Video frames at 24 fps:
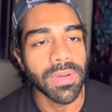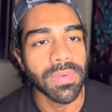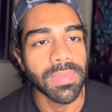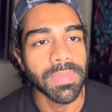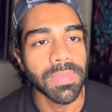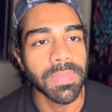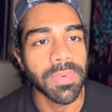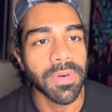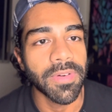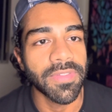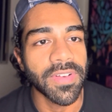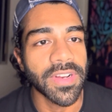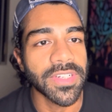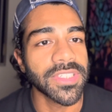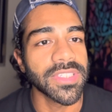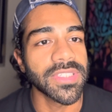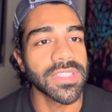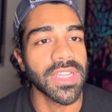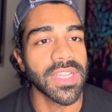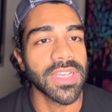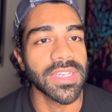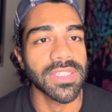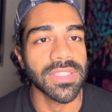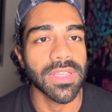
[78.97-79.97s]

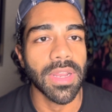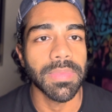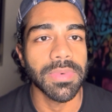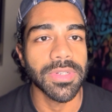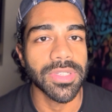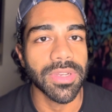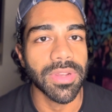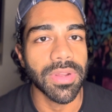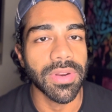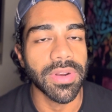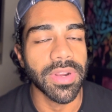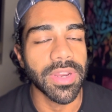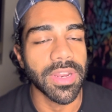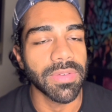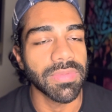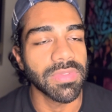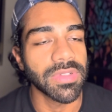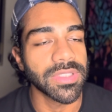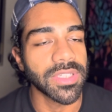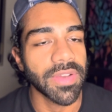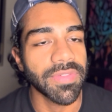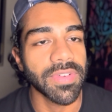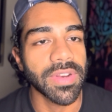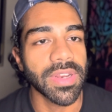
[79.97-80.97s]
professions like cybersecurity, it will
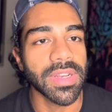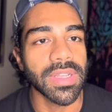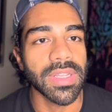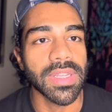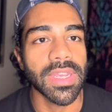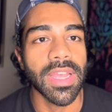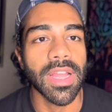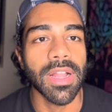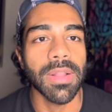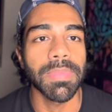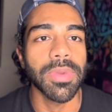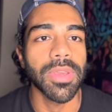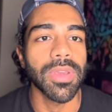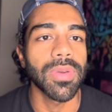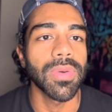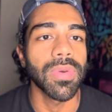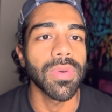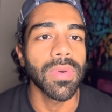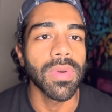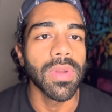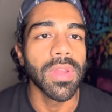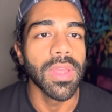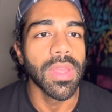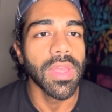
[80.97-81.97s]
definitely help
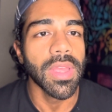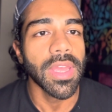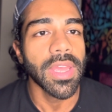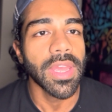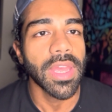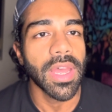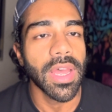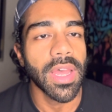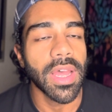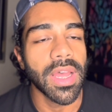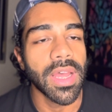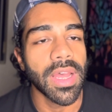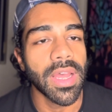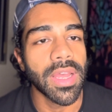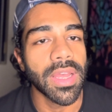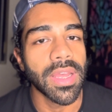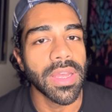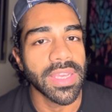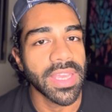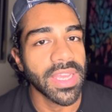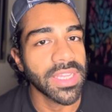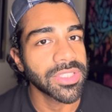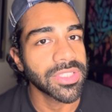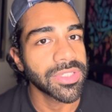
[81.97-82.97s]
you
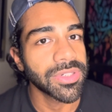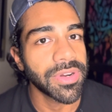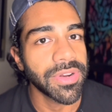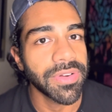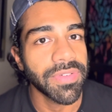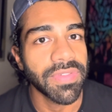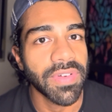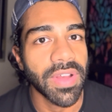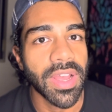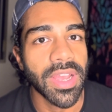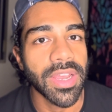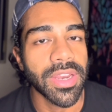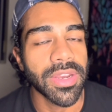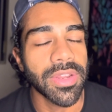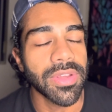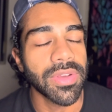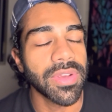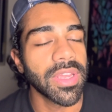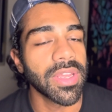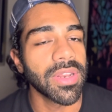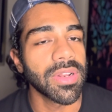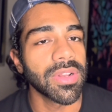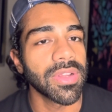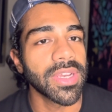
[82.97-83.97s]
get certified. You
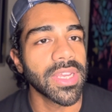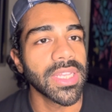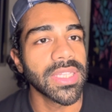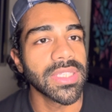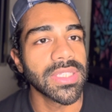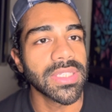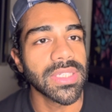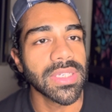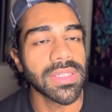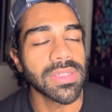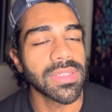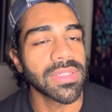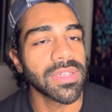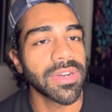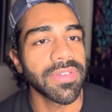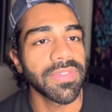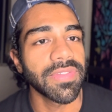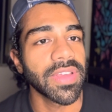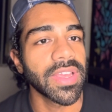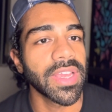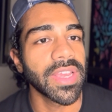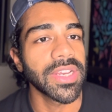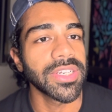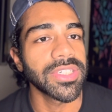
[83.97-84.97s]
can look into
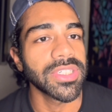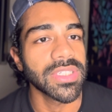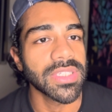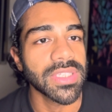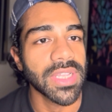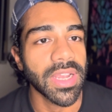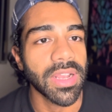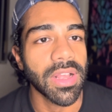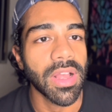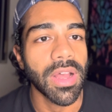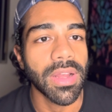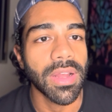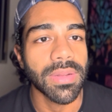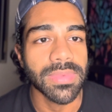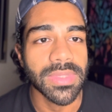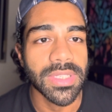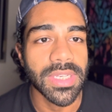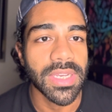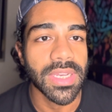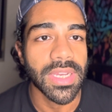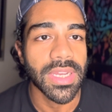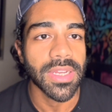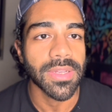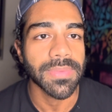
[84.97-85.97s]
certifications like
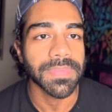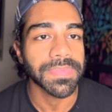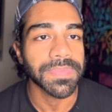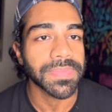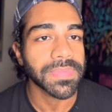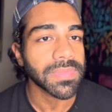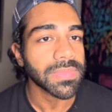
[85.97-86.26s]
CompTIA.